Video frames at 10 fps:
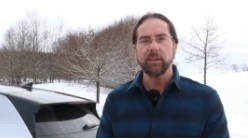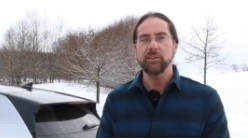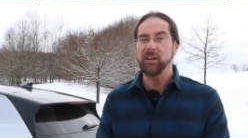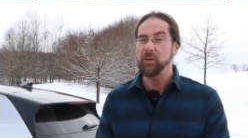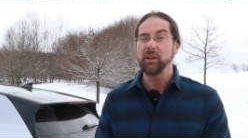
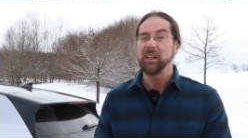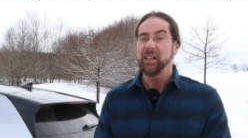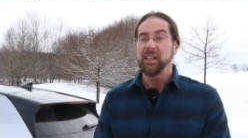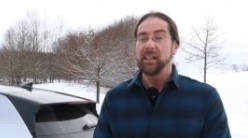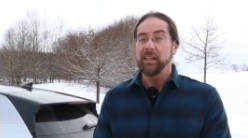So
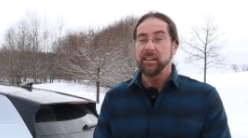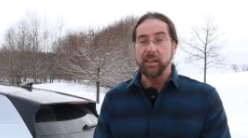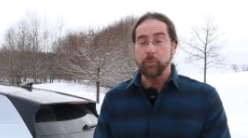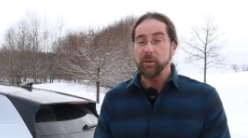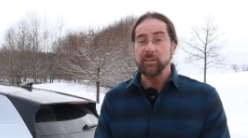
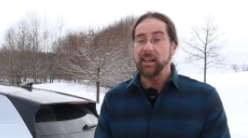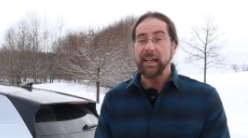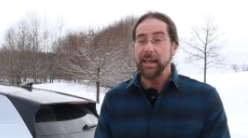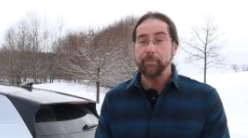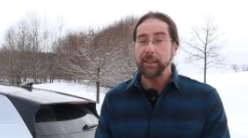I was not
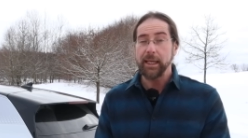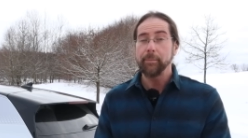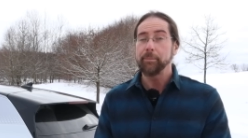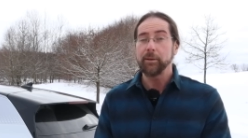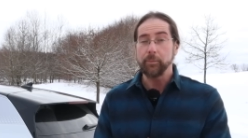a happy
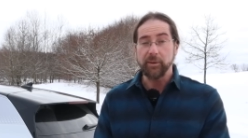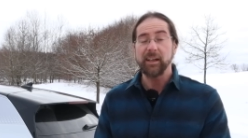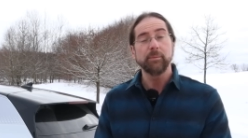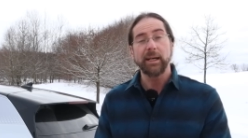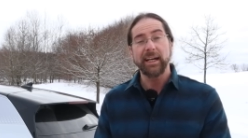camper
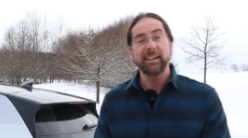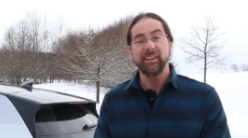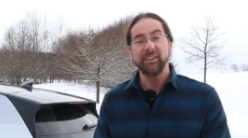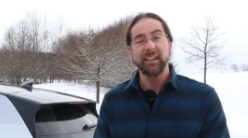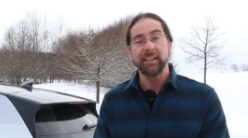without my
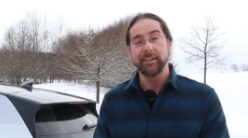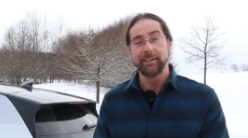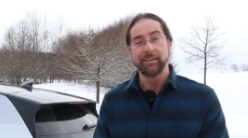ID.3.